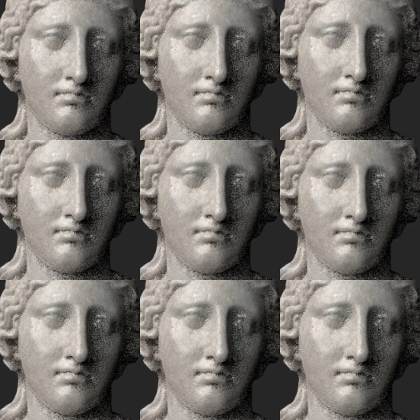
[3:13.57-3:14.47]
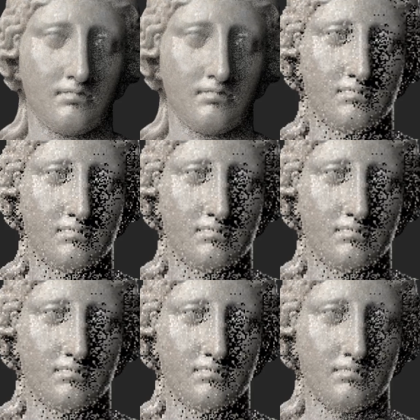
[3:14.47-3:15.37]

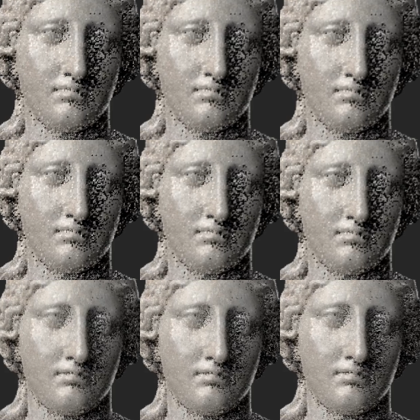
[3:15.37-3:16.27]
Nothing is said.